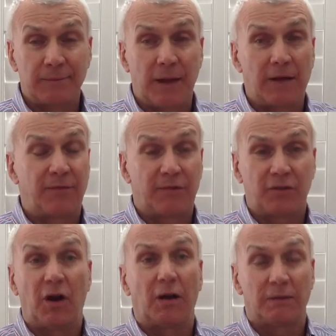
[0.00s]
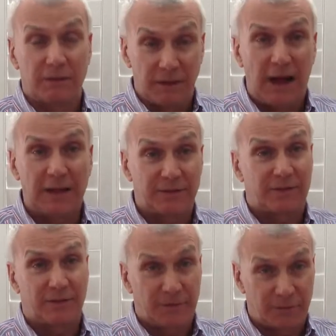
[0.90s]
I saw
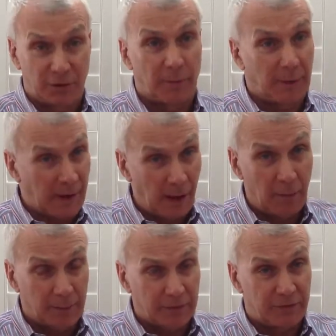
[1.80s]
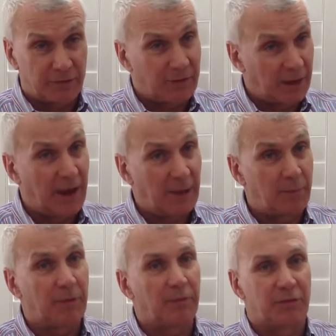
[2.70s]
lots of German helmets that had
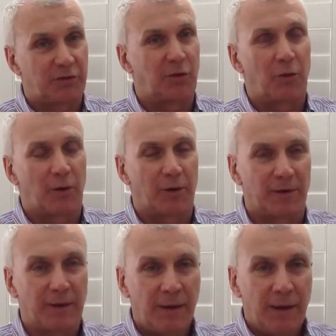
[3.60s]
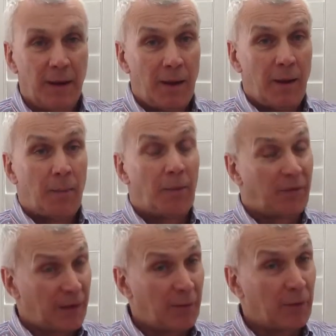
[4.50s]
been restored,
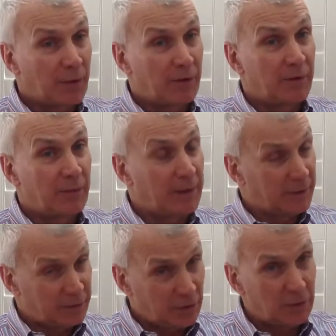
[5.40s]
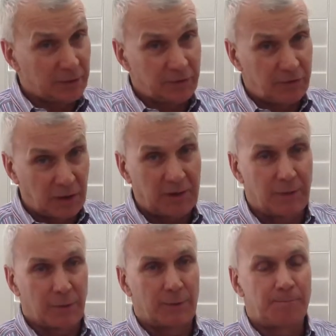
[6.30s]
but they were being sold as
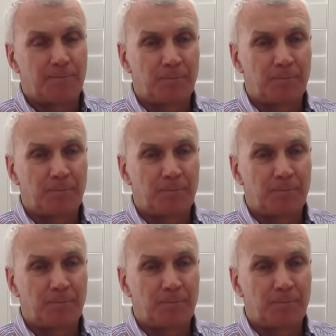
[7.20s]
genuine.